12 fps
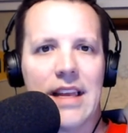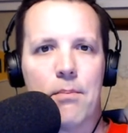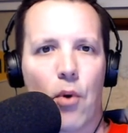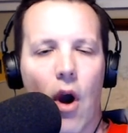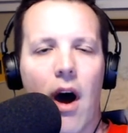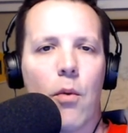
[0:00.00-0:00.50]
He
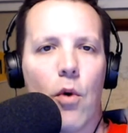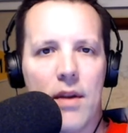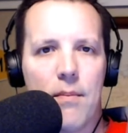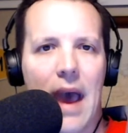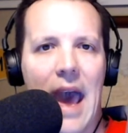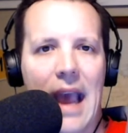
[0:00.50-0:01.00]
brought
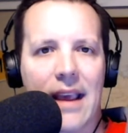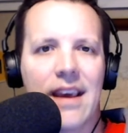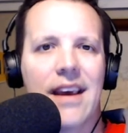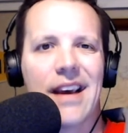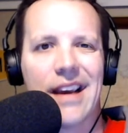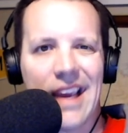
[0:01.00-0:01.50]
one back
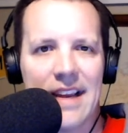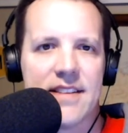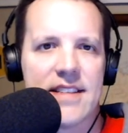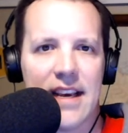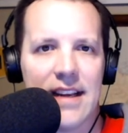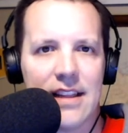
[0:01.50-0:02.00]

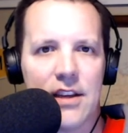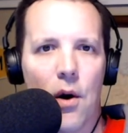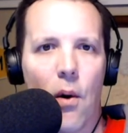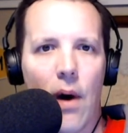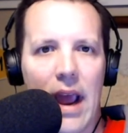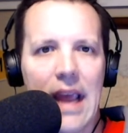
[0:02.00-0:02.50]
against
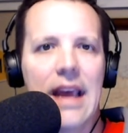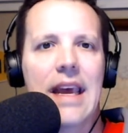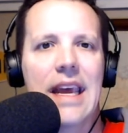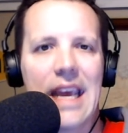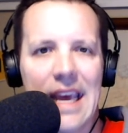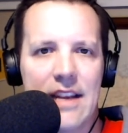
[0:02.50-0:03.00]
Illinois
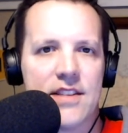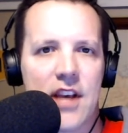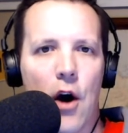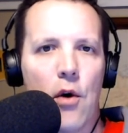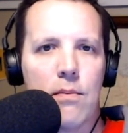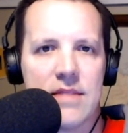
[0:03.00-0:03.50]
in his
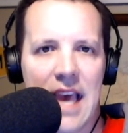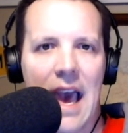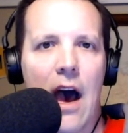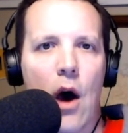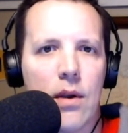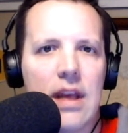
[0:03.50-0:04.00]

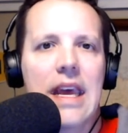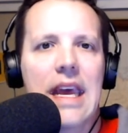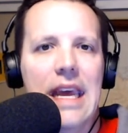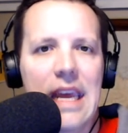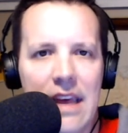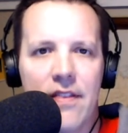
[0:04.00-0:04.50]
hometown
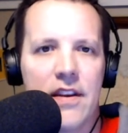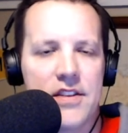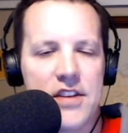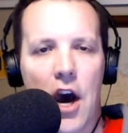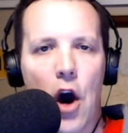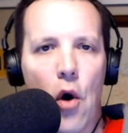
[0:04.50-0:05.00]
in the
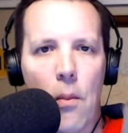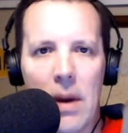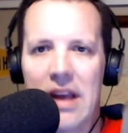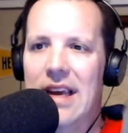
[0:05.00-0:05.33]
Dome.